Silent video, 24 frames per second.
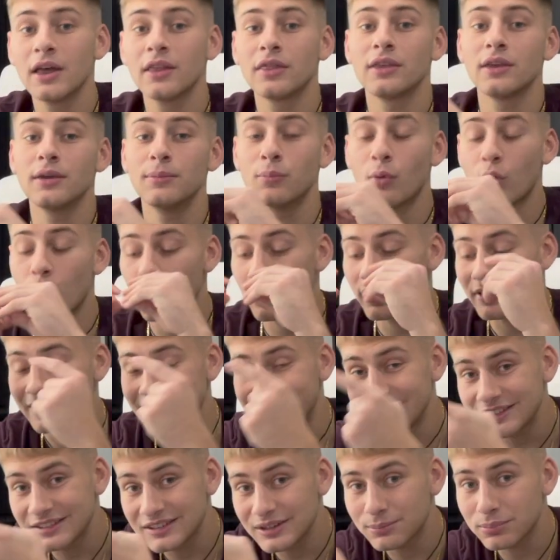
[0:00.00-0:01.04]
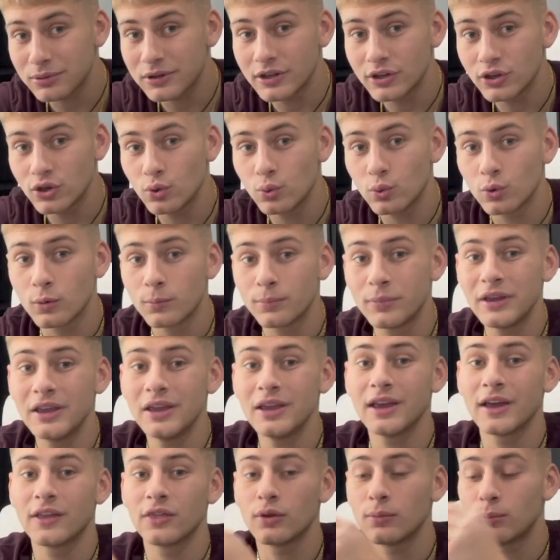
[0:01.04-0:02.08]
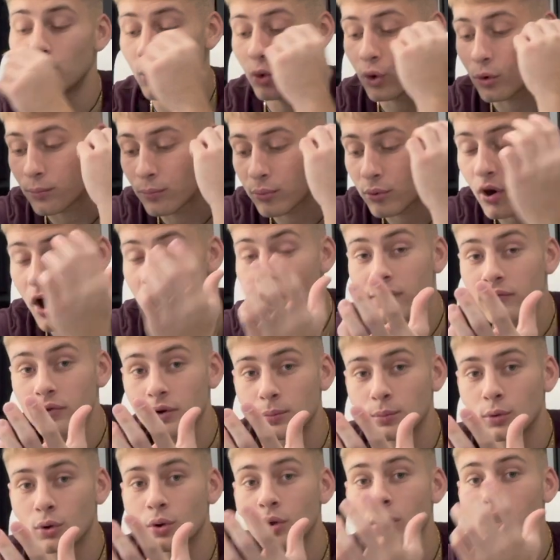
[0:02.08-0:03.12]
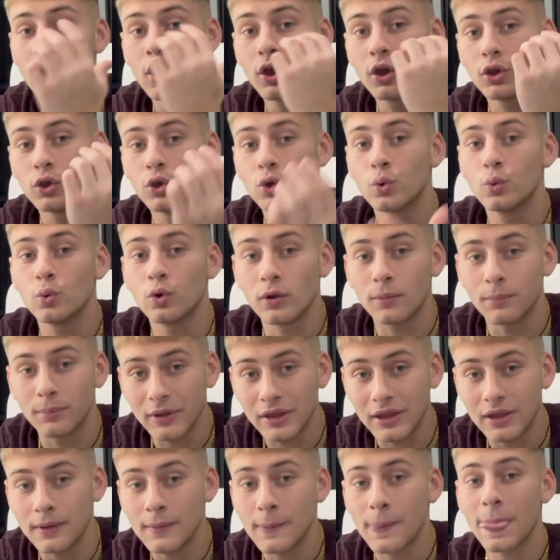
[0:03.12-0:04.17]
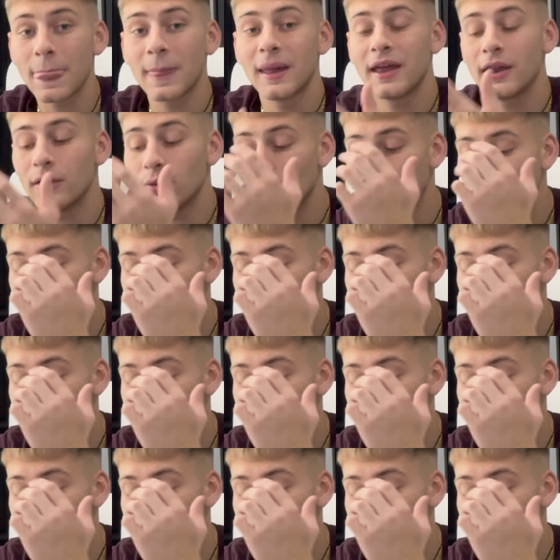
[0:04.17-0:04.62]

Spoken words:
the more disciplined you will be, and the more profitable you will be. And